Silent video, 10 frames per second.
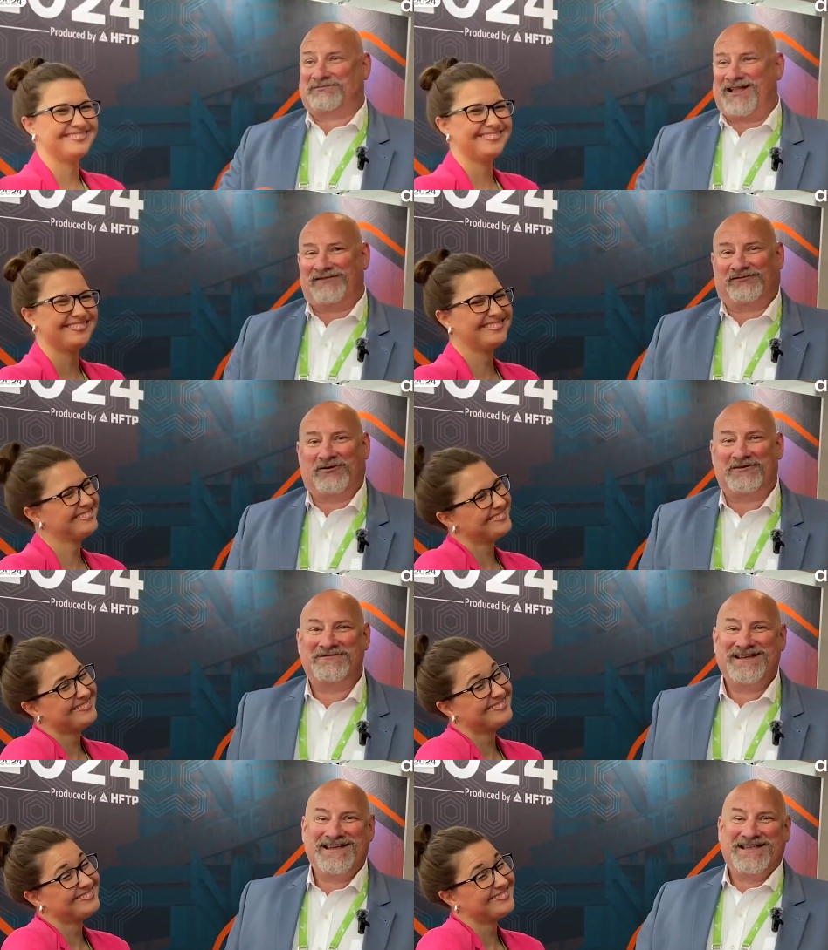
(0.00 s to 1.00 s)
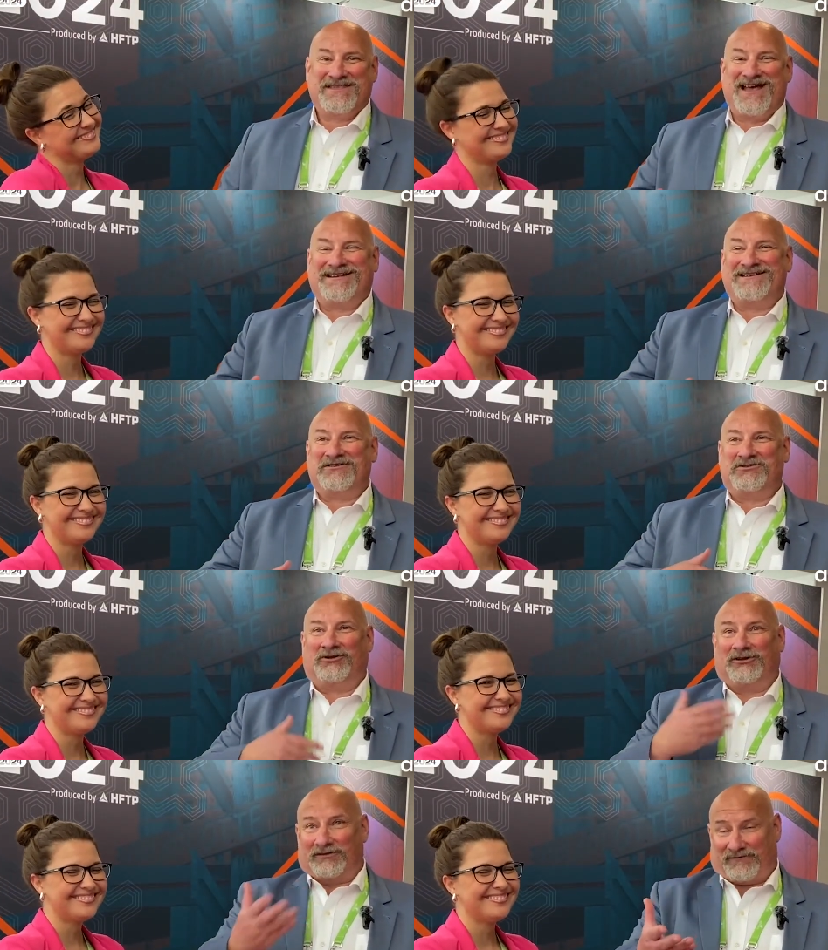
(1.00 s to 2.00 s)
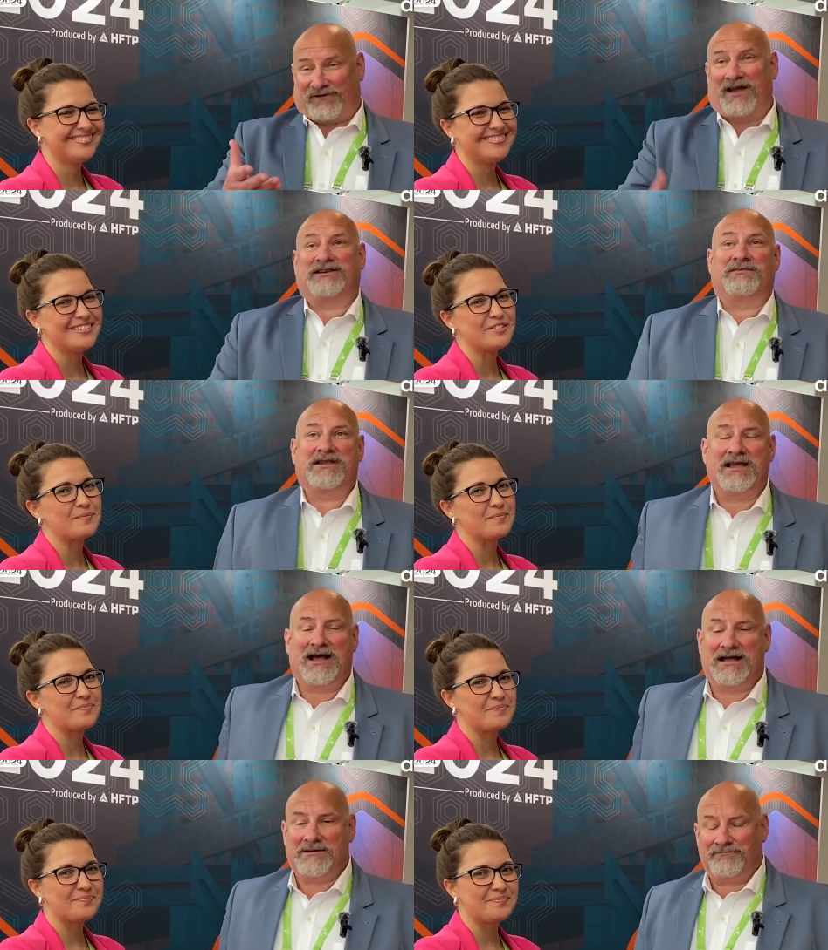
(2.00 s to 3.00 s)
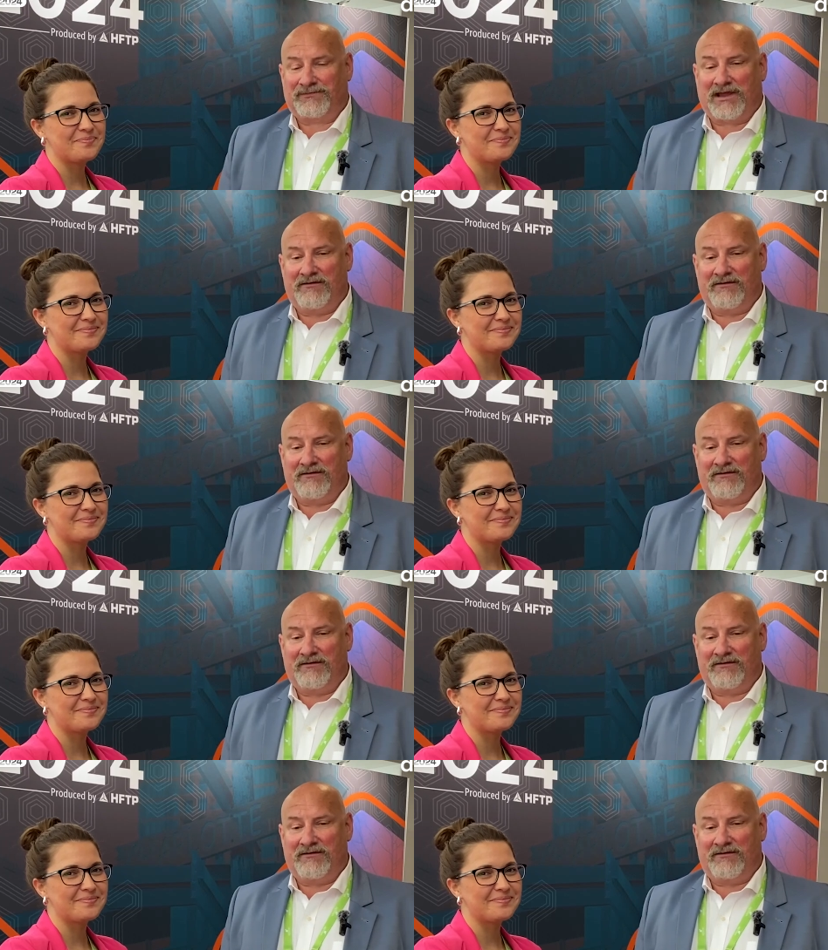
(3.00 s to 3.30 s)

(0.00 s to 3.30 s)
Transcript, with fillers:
Speaker 1: platform that you'll find to be um,